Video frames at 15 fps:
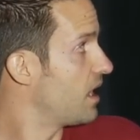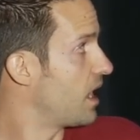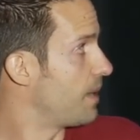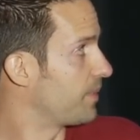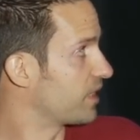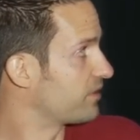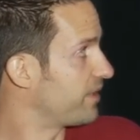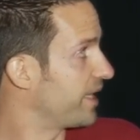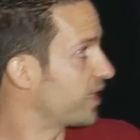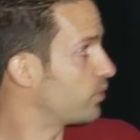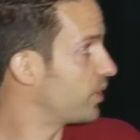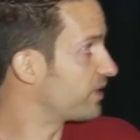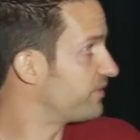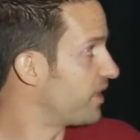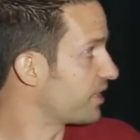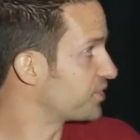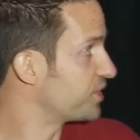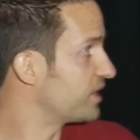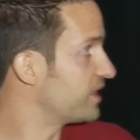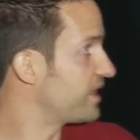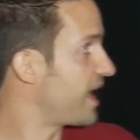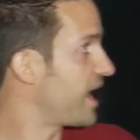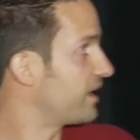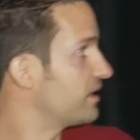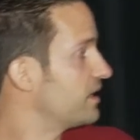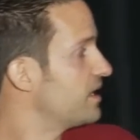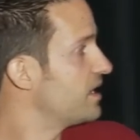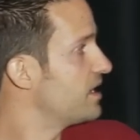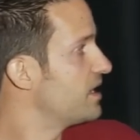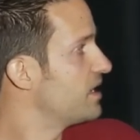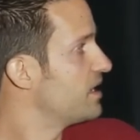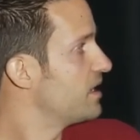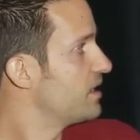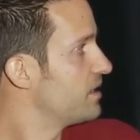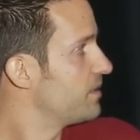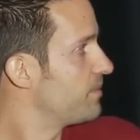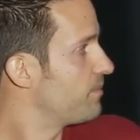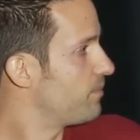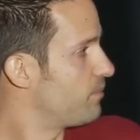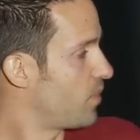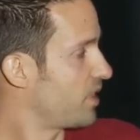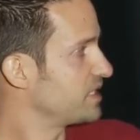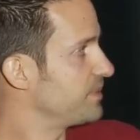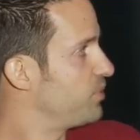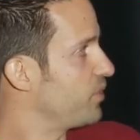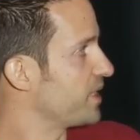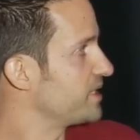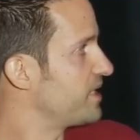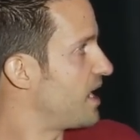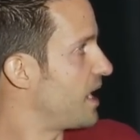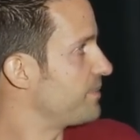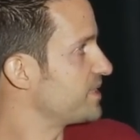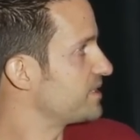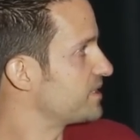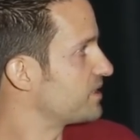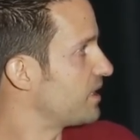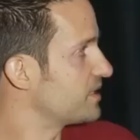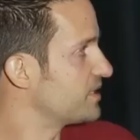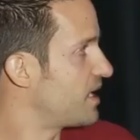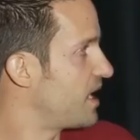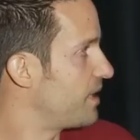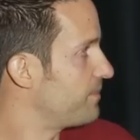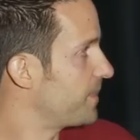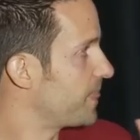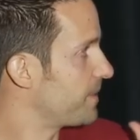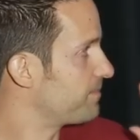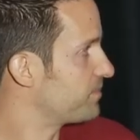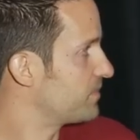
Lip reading: I'm going to write a quick function that marks a point in time as the start time,